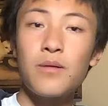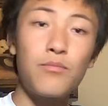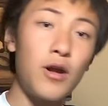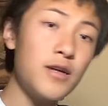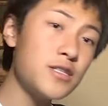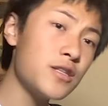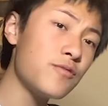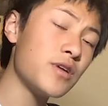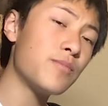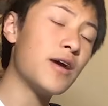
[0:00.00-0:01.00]
Prior to the
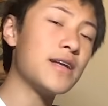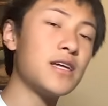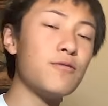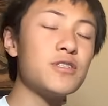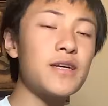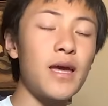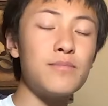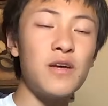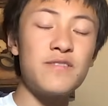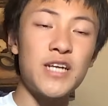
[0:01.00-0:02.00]
rebrand, I was a game
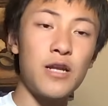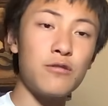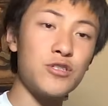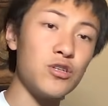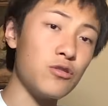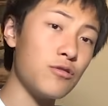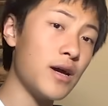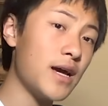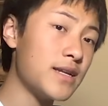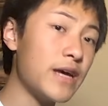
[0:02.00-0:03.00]
dev channel too,
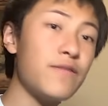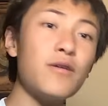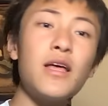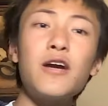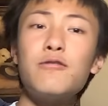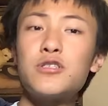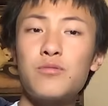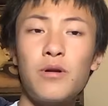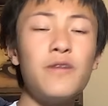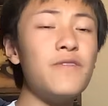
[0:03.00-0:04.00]
and I felt like I was
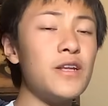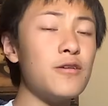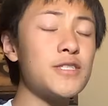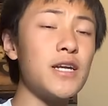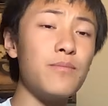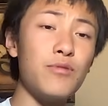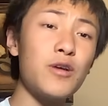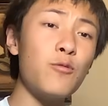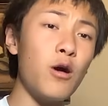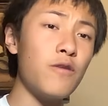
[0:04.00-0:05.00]
throwing videos at a
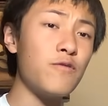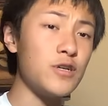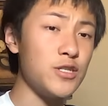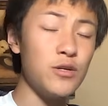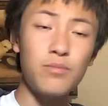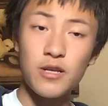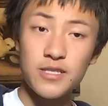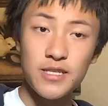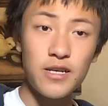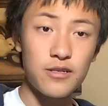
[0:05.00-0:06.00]
brick wall for
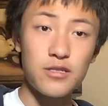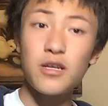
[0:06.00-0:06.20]
2+ years.